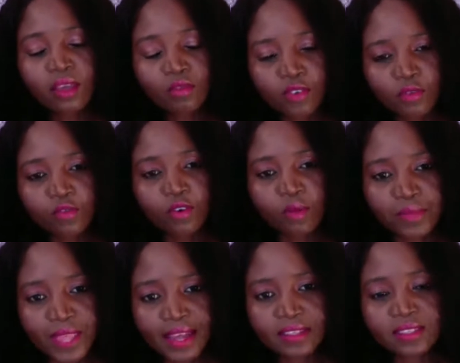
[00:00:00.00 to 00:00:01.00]
even
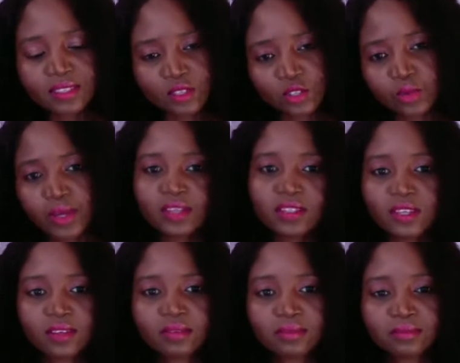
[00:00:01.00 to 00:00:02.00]
from that situation.